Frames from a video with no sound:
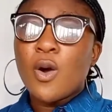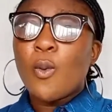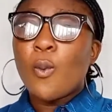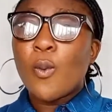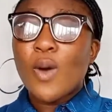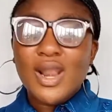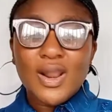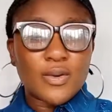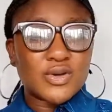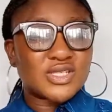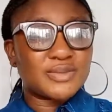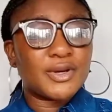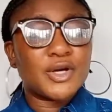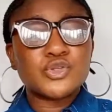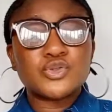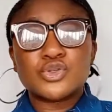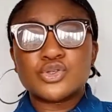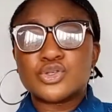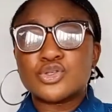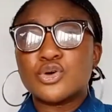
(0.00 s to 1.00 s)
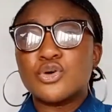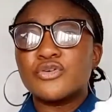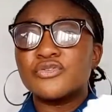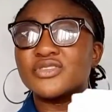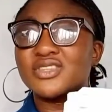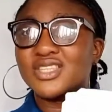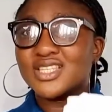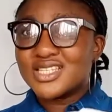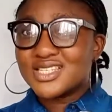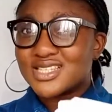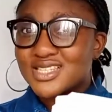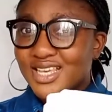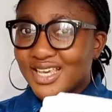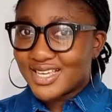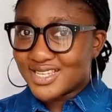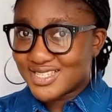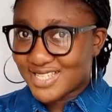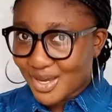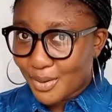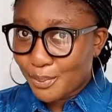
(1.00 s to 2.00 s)
While I was about to solve this
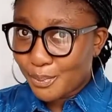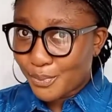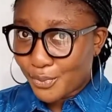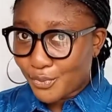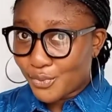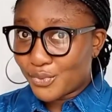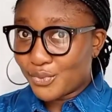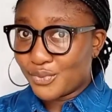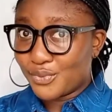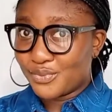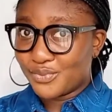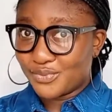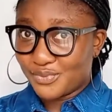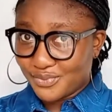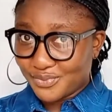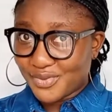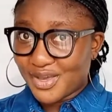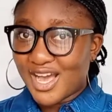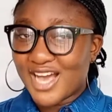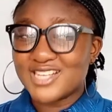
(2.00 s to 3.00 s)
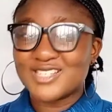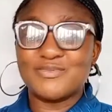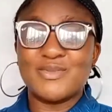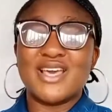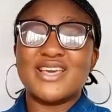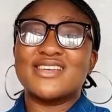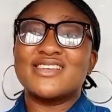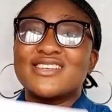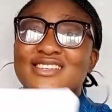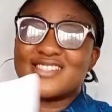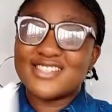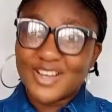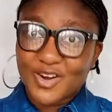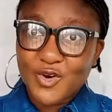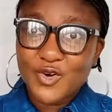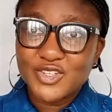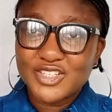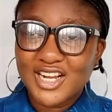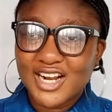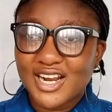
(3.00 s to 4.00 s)
example as my
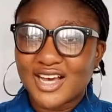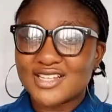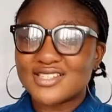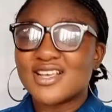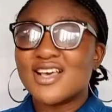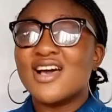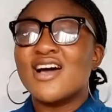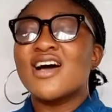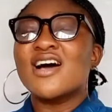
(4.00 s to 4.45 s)
second class,